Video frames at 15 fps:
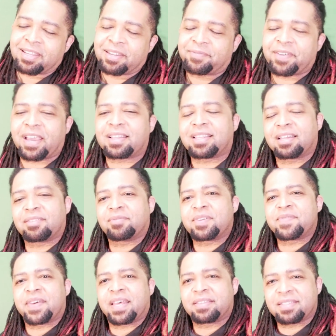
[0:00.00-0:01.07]
and the fact that
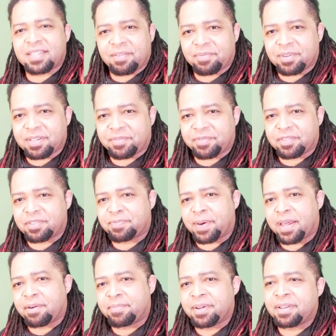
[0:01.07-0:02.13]
we've had several different
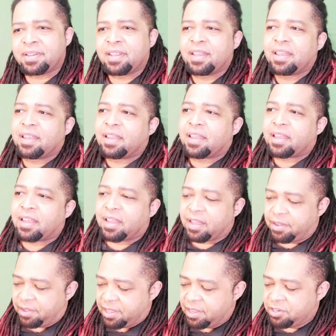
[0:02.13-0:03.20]
Spider-Man
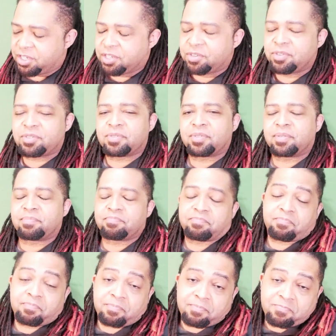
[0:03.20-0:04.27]
issues,
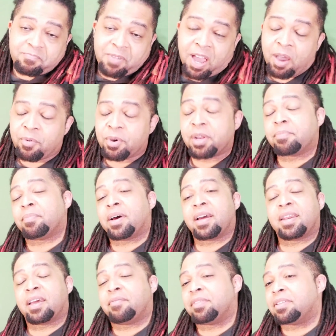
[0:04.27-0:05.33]
I wouldn't
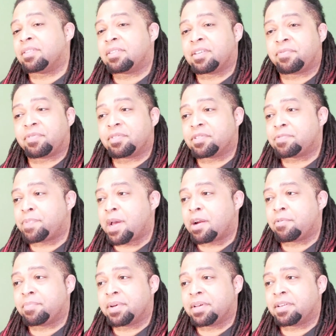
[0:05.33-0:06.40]
mind having different
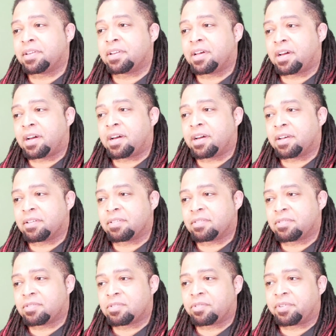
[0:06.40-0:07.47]
Spider-Man
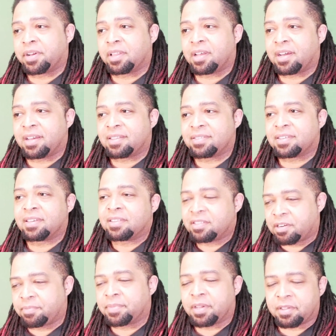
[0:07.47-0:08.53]
storylines in
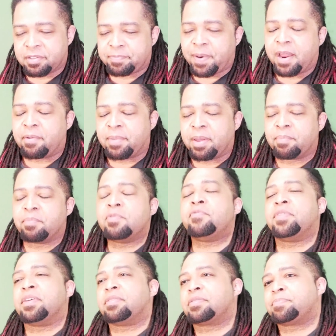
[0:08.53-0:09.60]
terms of Spider-Man
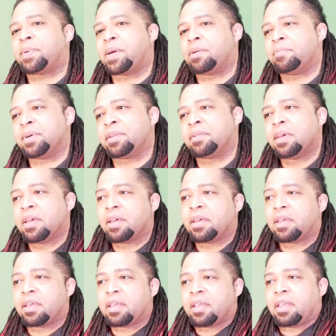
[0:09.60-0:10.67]
movie Spider-Man,
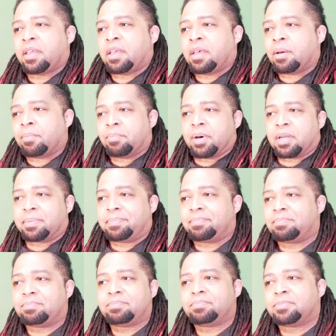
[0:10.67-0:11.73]
but
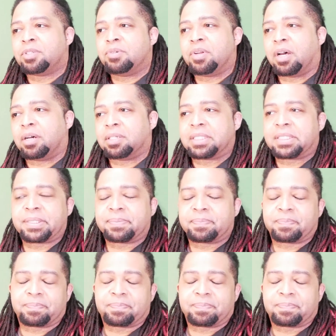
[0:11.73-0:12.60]
who knows?